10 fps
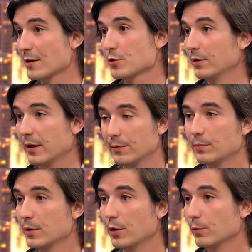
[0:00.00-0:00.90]
actually
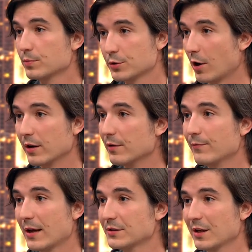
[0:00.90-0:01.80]
started
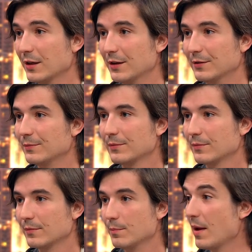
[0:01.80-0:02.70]
investing in
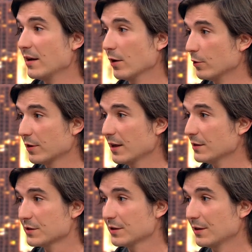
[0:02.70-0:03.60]
many other
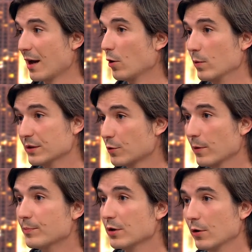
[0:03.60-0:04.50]
things, not always
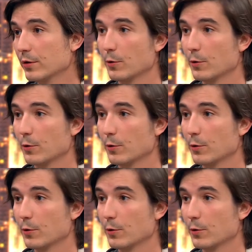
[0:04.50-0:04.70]
crypto.